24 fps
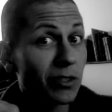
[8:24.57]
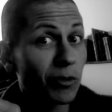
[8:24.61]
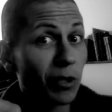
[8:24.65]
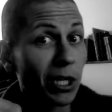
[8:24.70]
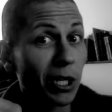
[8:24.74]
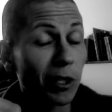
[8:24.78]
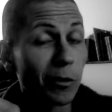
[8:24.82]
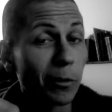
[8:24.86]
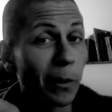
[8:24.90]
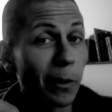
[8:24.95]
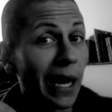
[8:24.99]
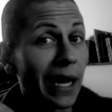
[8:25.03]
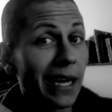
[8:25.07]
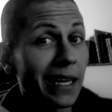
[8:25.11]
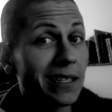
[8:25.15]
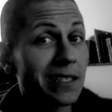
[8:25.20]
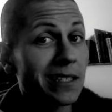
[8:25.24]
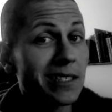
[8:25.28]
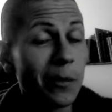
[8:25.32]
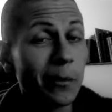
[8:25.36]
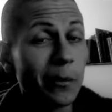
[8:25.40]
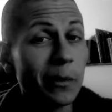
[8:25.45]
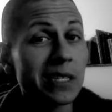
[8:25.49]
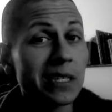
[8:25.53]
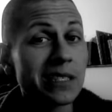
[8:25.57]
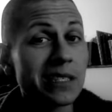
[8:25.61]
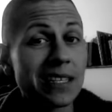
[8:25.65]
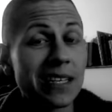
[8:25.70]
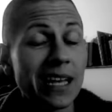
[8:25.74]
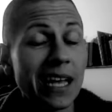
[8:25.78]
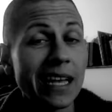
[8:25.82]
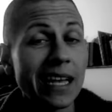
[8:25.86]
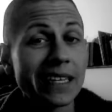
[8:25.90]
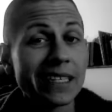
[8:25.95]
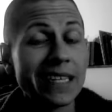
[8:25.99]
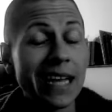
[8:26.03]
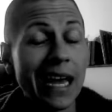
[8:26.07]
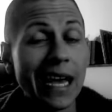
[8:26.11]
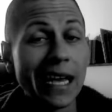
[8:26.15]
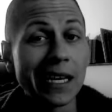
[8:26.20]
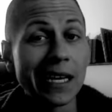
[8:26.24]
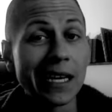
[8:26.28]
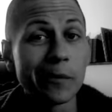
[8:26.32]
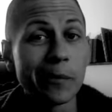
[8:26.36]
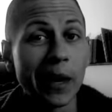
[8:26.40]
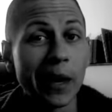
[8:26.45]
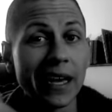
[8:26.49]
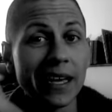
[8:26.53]
triggered by it, somebody's
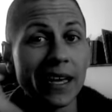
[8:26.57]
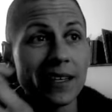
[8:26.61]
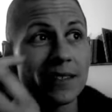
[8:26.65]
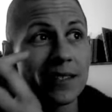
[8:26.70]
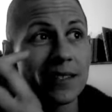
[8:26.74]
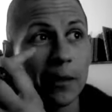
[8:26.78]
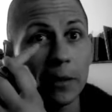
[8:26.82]
ignited by it,